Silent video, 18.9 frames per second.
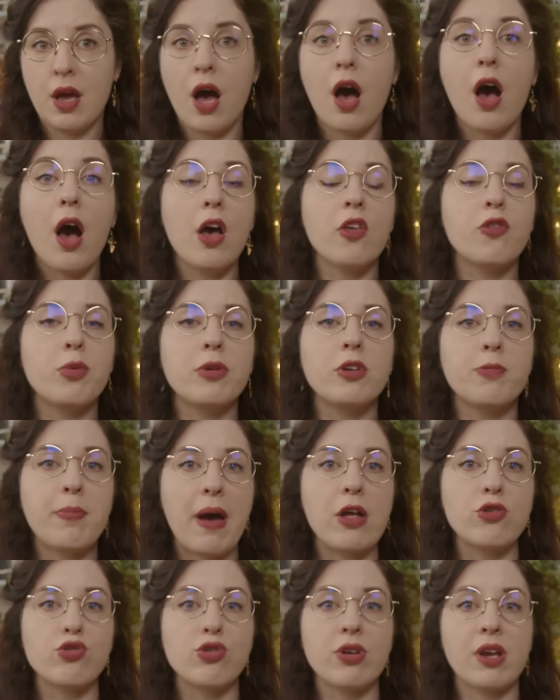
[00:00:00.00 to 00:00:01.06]
Her husband
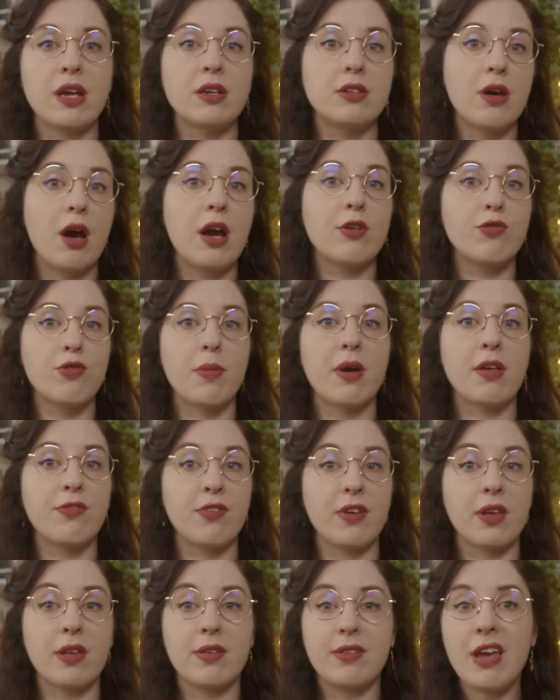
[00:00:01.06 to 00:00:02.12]
Patrick had died from
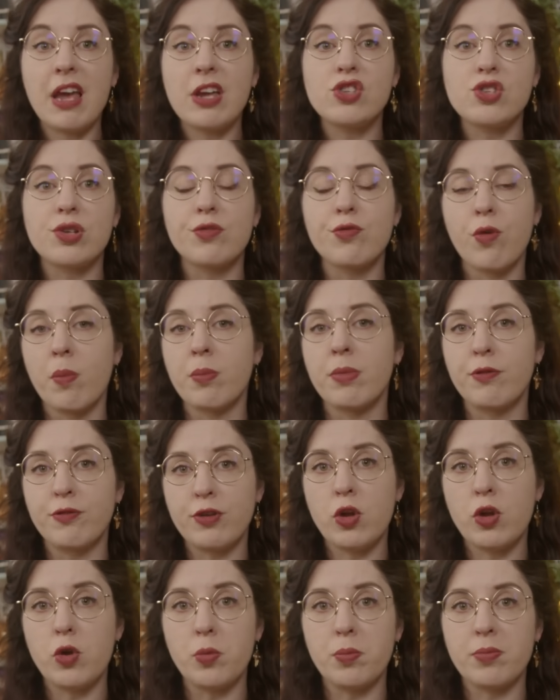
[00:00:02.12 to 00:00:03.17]
asphyxiation from the
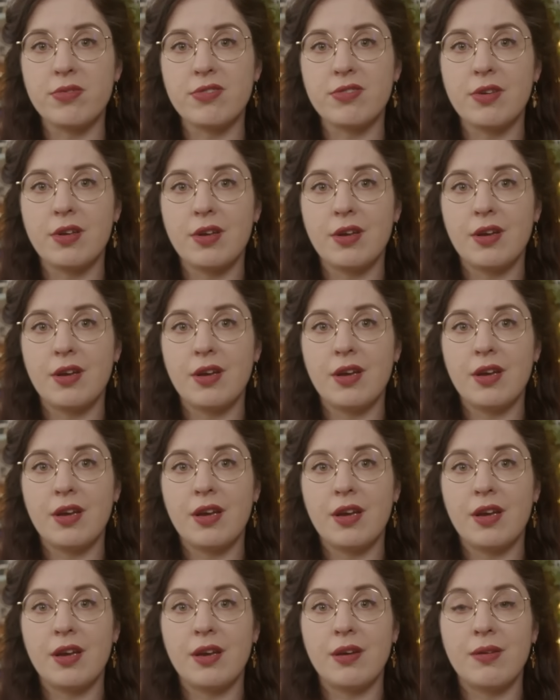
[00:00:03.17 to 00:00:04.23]
fumes.
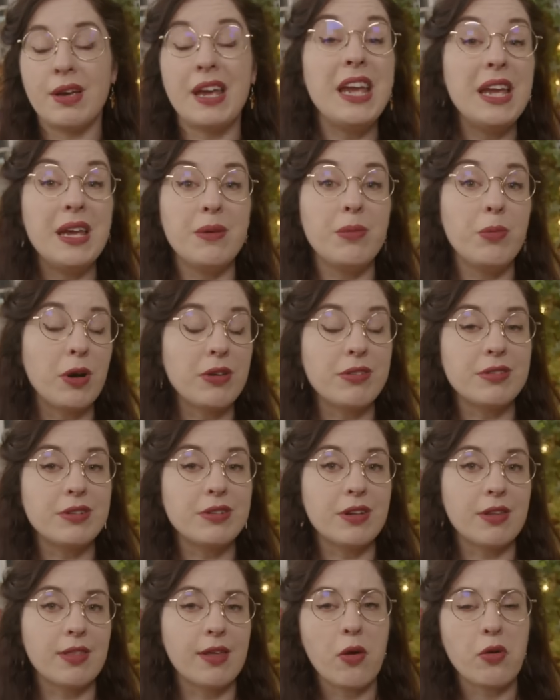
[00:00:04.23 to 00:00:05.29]
He
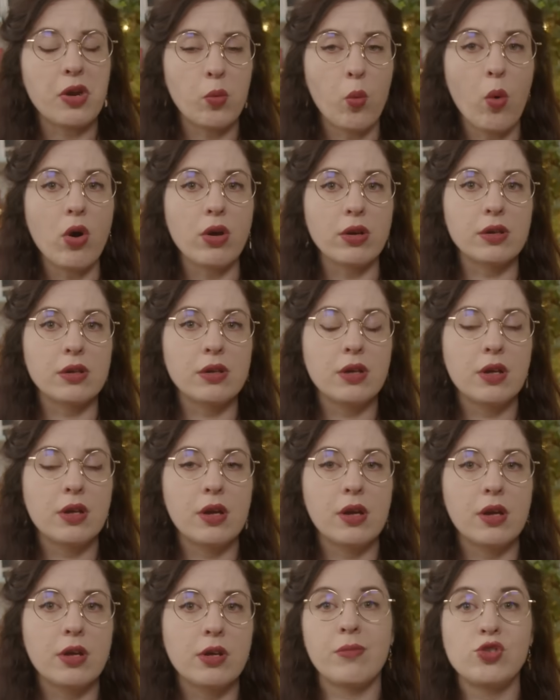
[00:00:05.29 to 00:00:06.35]
wasn't the only one.
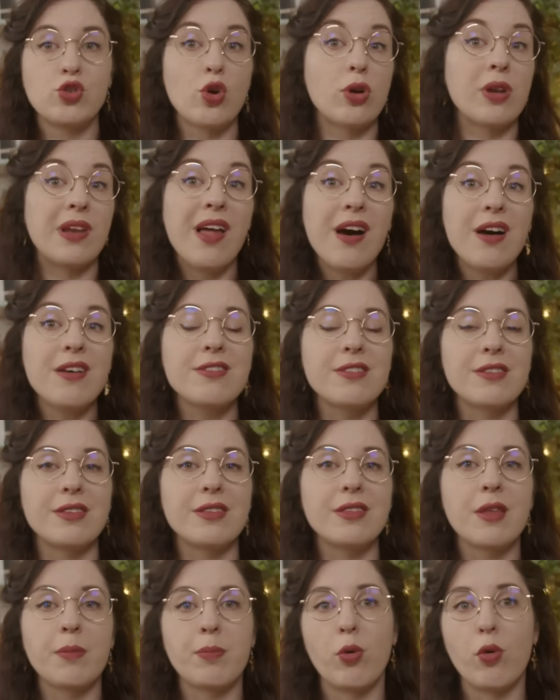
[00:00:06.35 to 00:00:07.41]
John
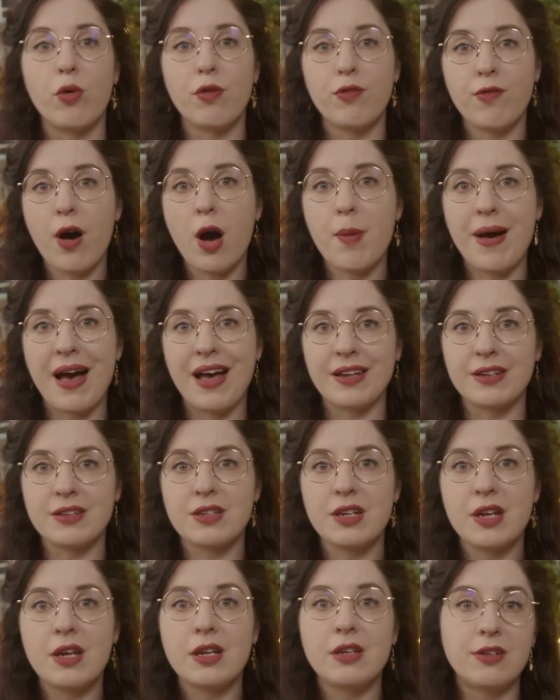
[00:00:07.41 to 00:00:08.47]
Larson, the poor
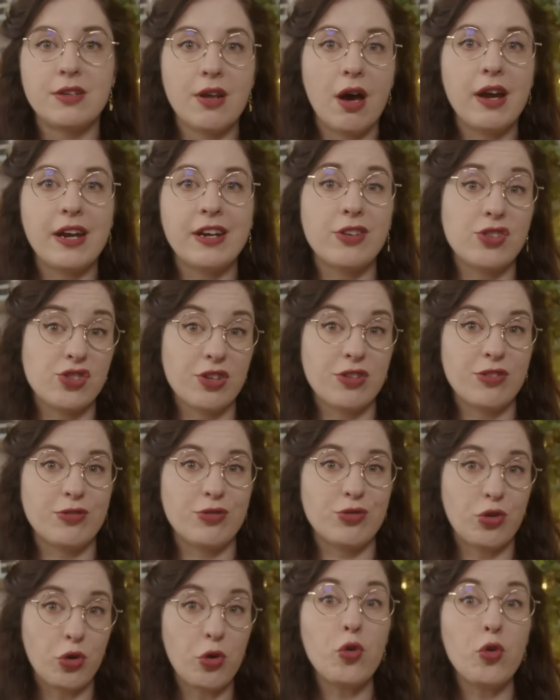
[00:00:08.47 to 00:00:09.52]
farmhand, died just
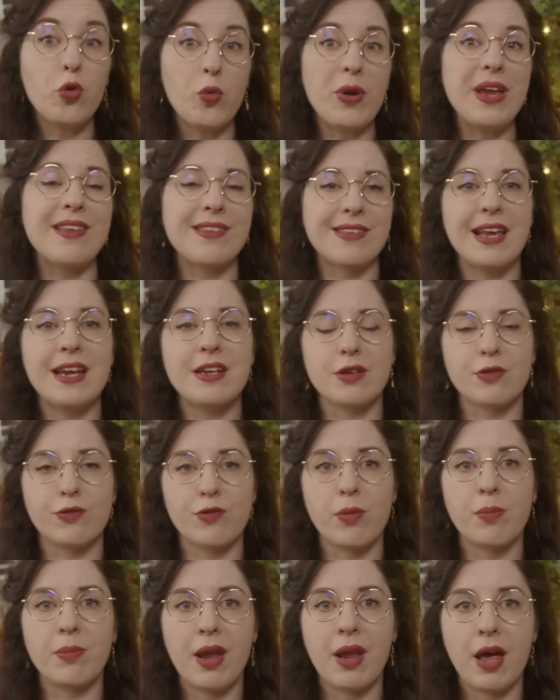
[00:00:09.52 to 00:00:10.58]
two weeks later
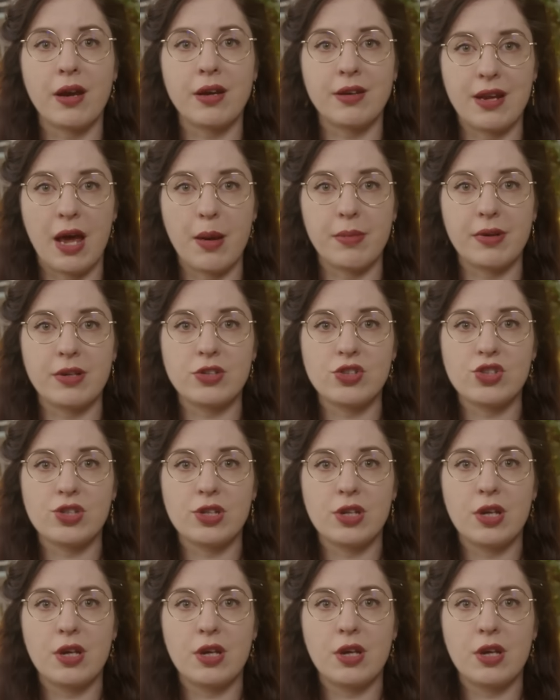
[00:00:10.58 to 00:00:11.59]
from lung damage.